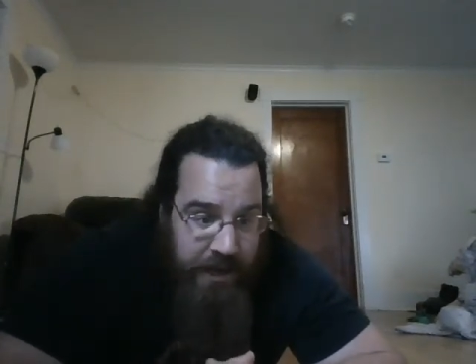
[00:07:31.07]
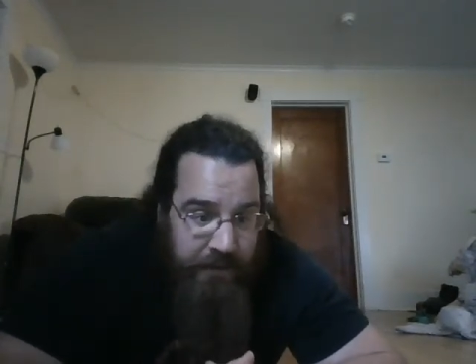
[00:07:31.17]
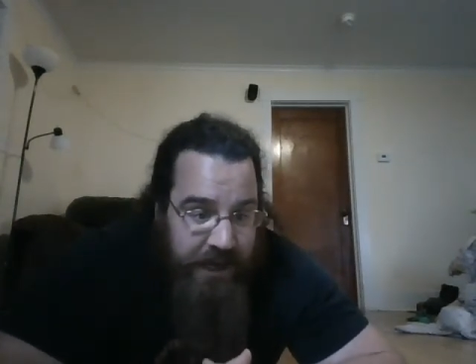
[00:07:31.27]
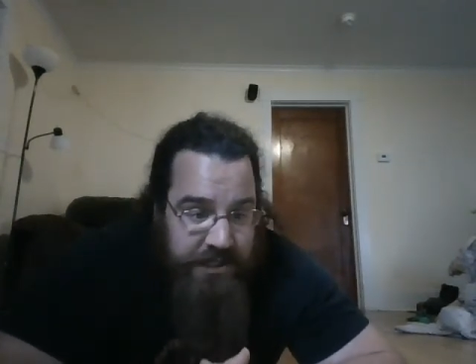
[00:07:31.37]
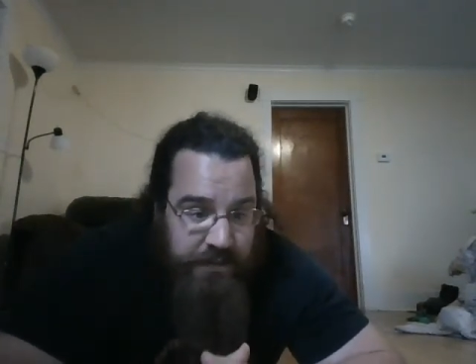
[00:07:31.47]

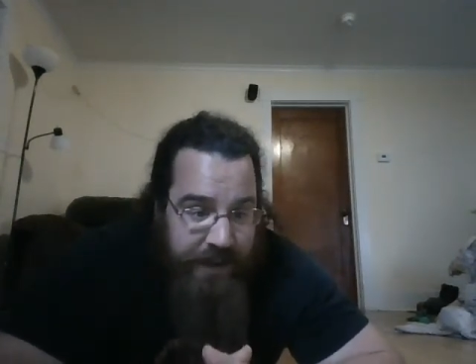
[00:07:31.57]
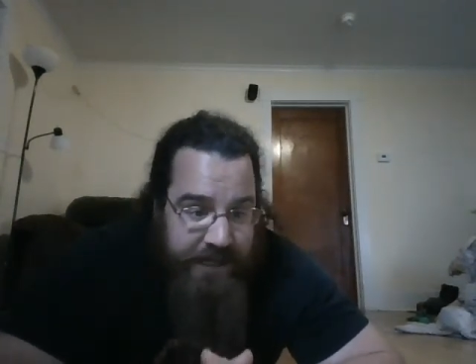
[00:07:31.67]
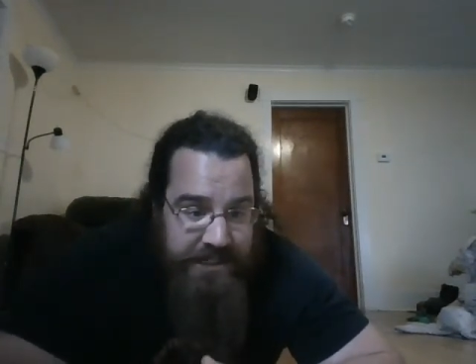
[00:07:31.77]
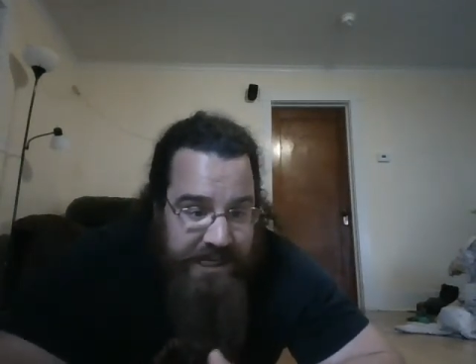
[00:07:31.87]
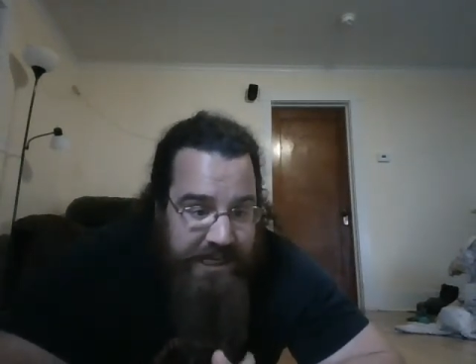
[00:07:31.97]
We got
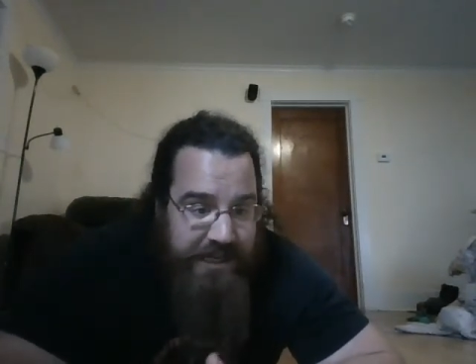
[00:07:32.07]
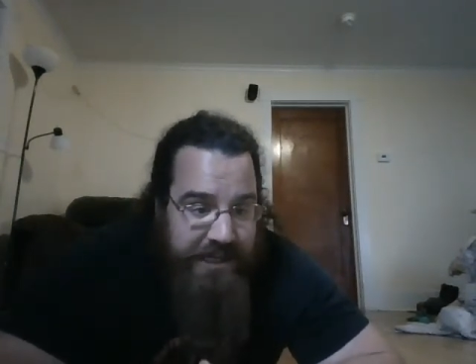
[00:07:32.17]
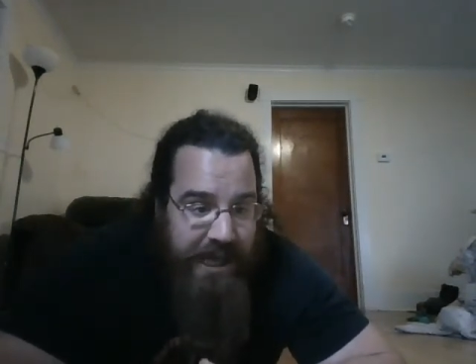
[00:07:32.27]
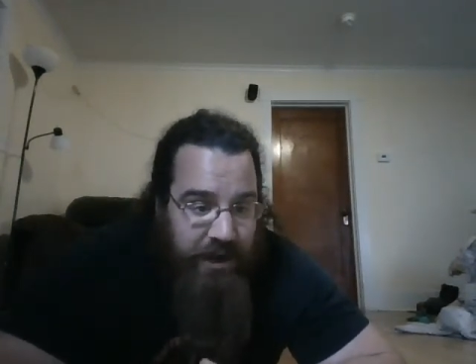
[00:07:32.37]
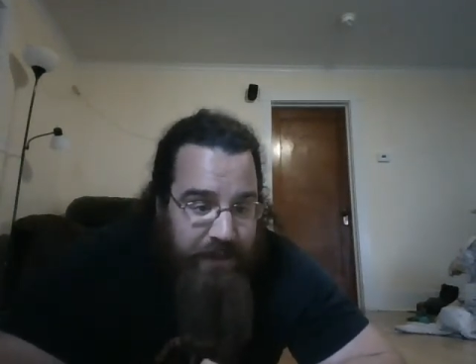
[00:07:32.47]
swings,
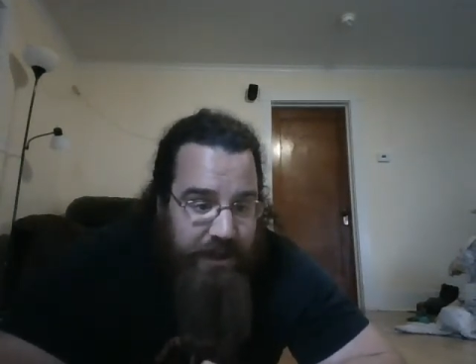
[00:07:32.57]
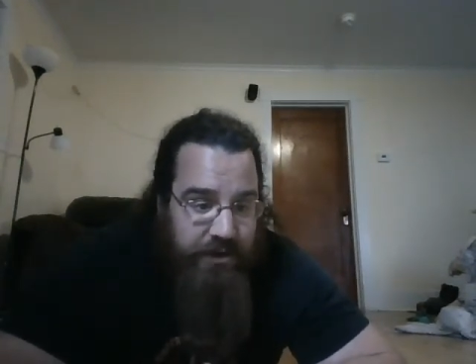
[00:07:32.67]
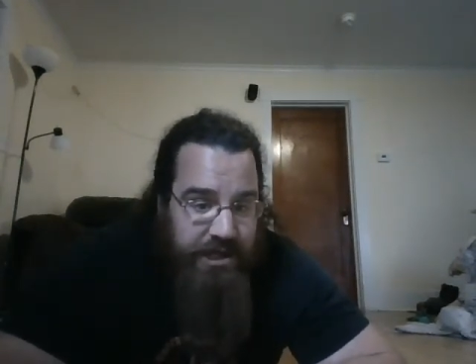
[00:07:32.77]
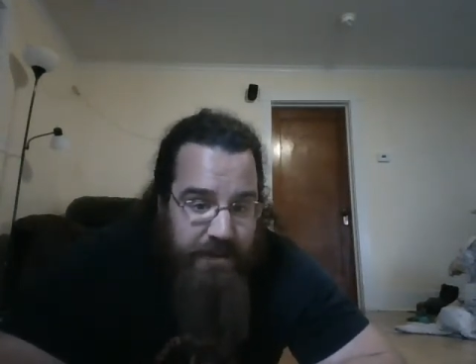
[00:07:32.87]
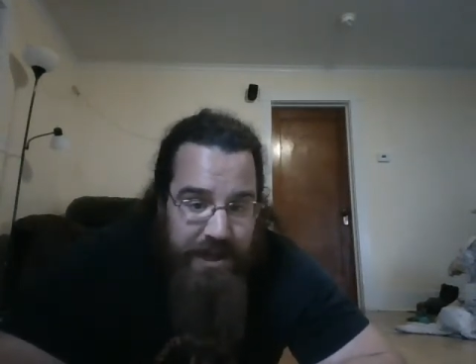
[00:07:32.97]
kettlebell
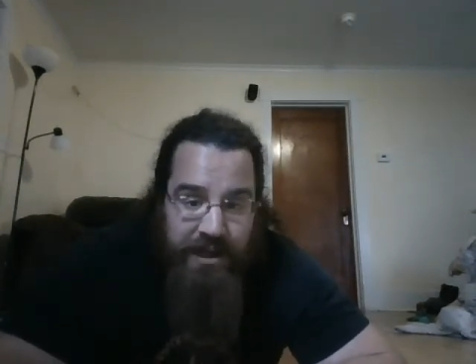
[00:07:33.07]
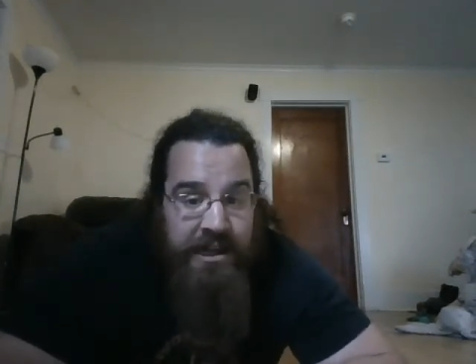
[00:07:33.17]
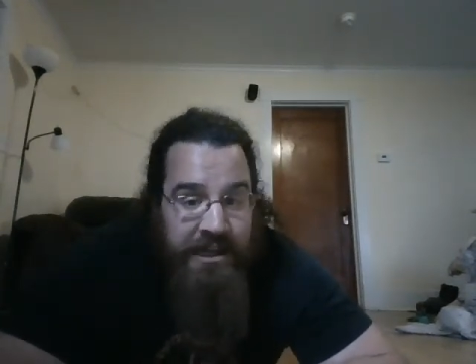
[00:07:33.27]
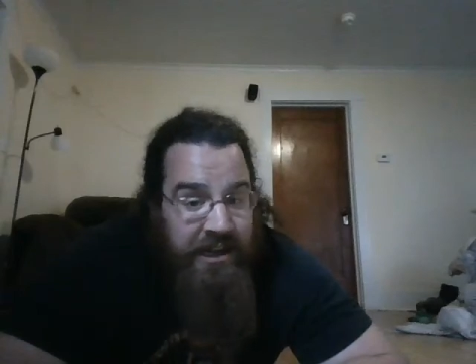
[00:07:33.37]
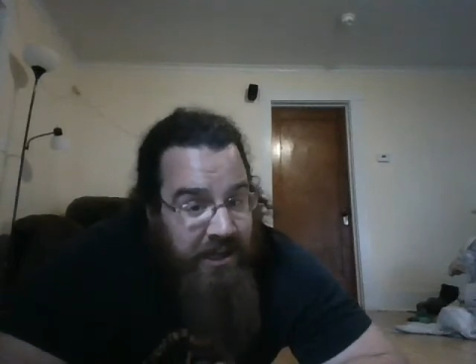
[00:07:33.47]
or dumbbell.
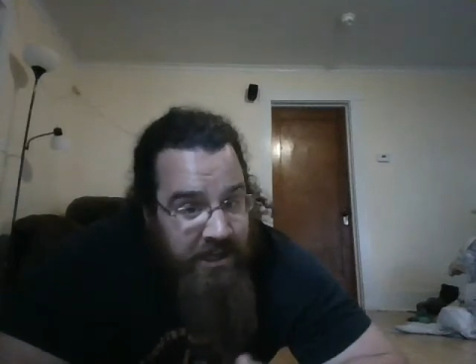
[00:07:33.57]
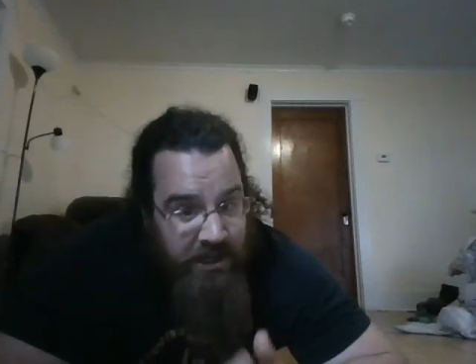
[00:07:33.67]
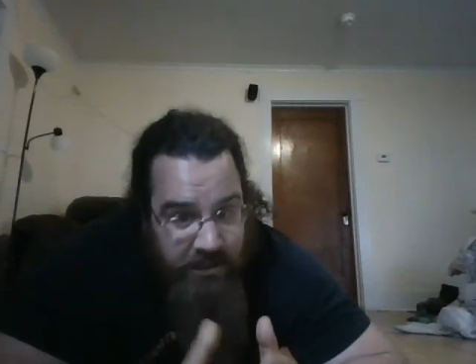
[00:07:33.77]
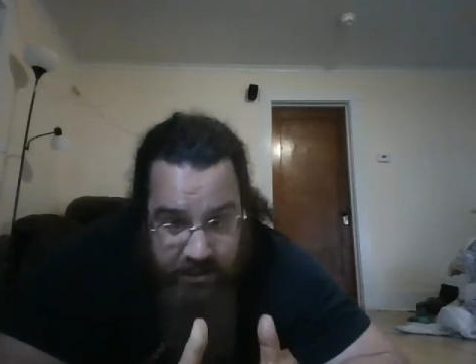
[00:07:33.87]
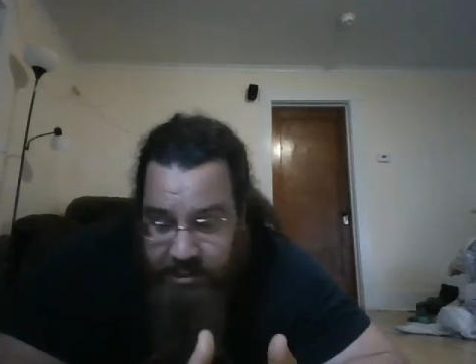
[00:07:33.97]

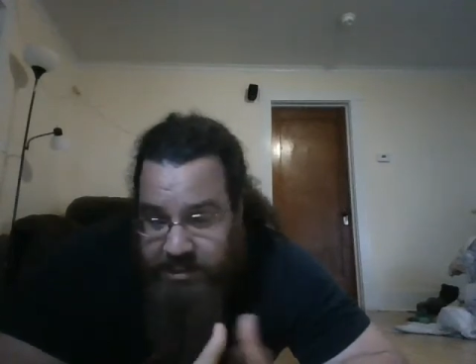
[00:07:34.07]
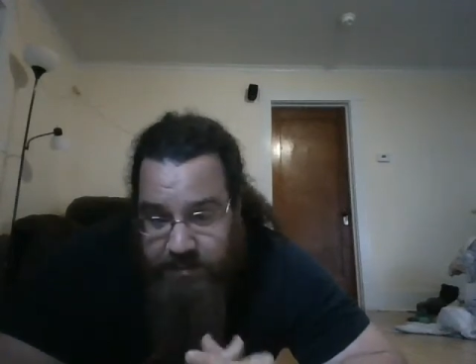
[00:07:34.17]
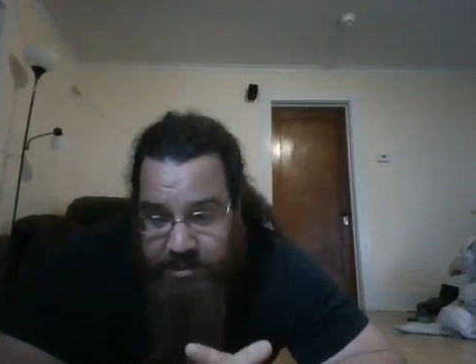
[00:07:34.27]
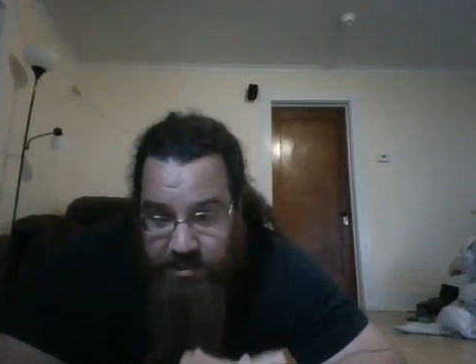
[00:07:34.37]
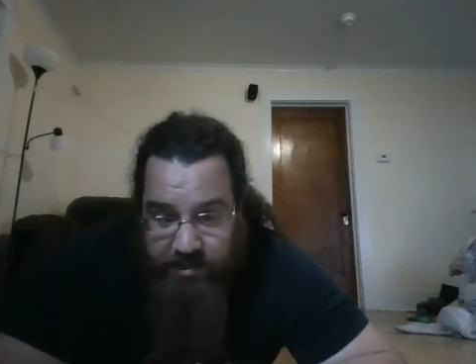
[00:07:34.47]
They're just going
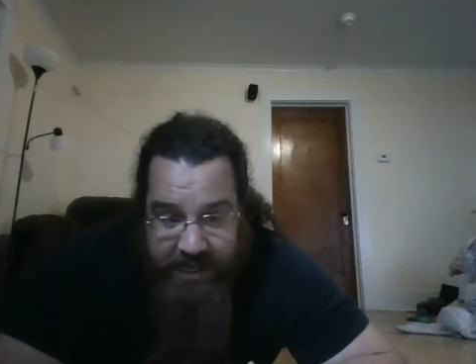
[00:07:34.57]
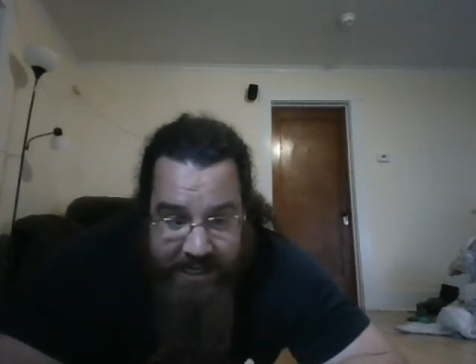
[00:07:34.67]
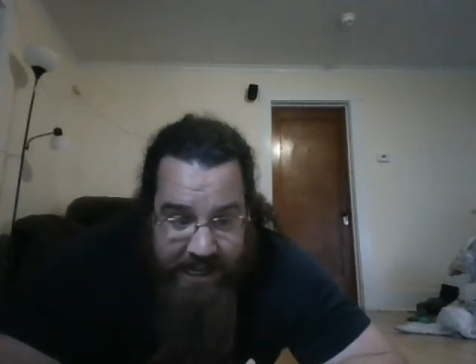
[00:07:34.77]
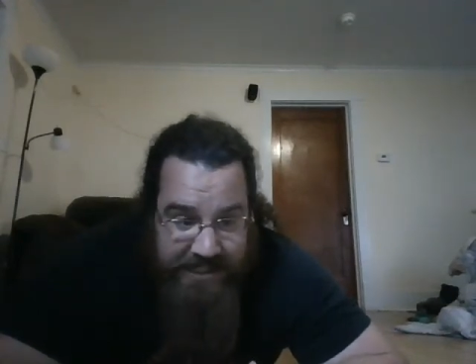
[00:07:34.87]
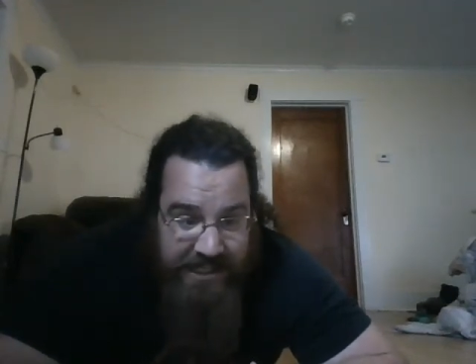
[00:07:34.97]
to be shoulder height,
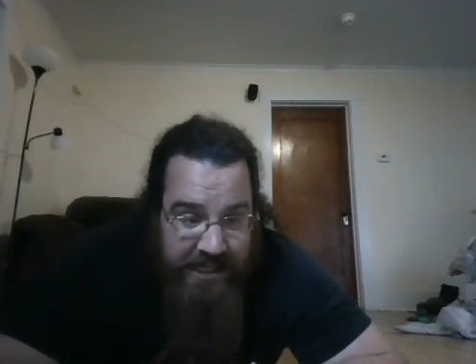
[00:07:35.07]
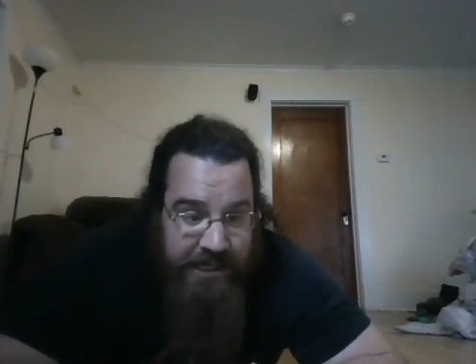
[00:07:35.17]
guys.